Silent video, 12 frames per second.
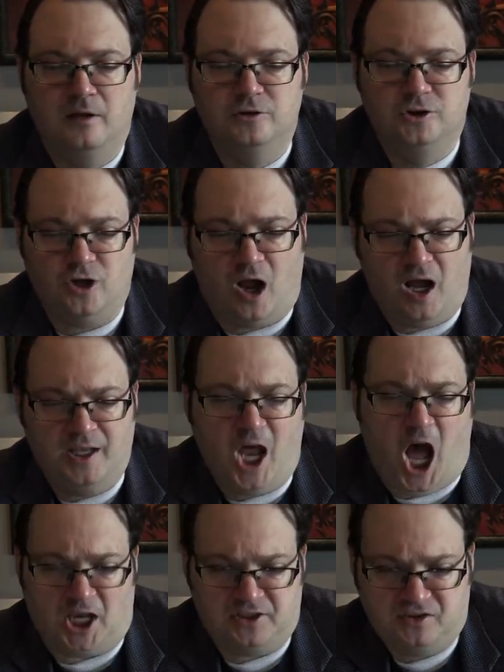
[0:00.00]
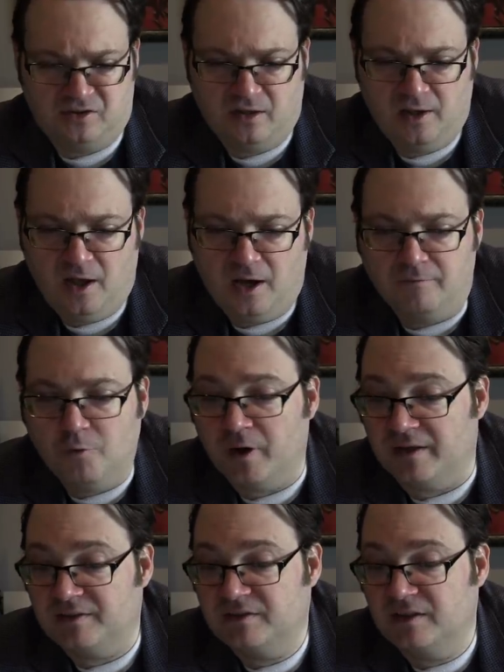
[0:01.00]
Sja-anat, a
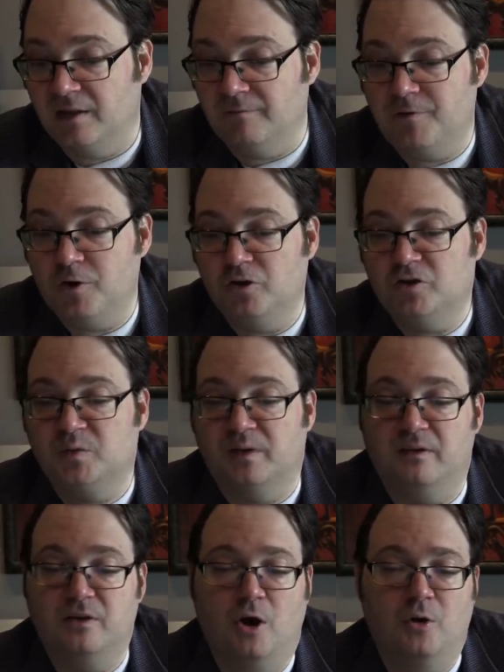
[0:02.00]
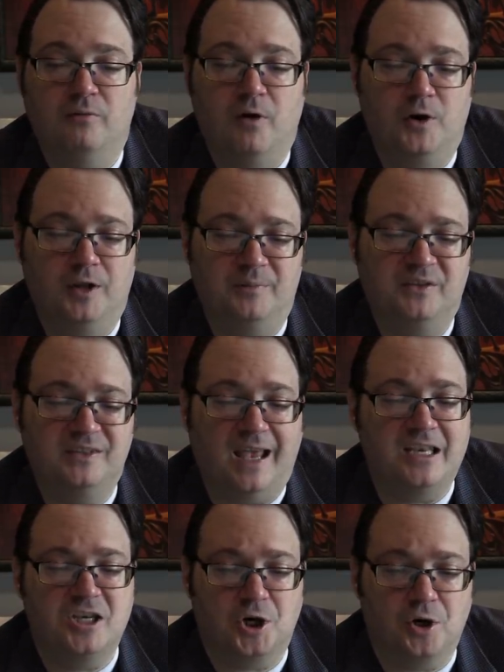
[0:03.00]
voice infused with the tone of Odium
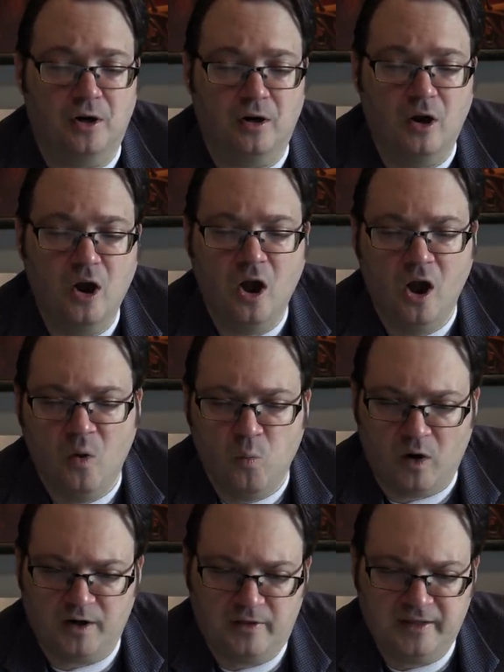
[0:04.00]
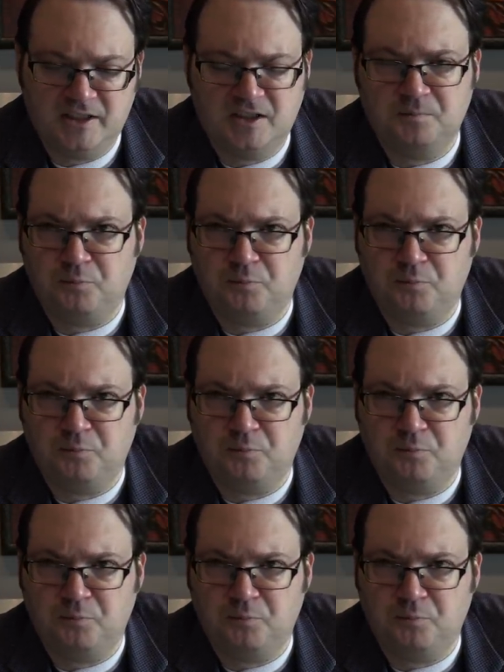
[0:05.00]
said to her, What are these